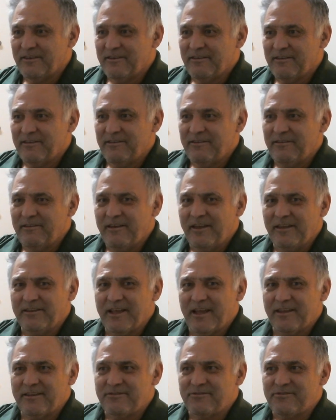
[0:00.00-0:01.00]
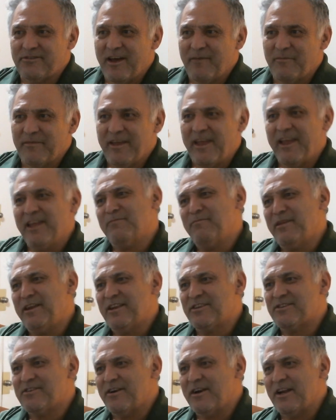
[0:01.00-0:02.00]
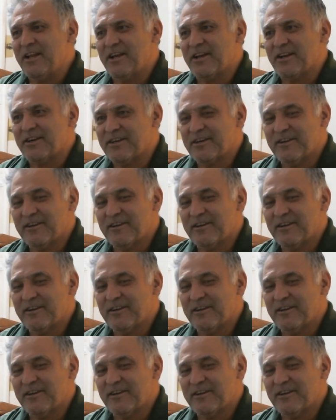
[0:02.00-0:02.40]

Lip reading: you hit the drum 8 minutes earlier.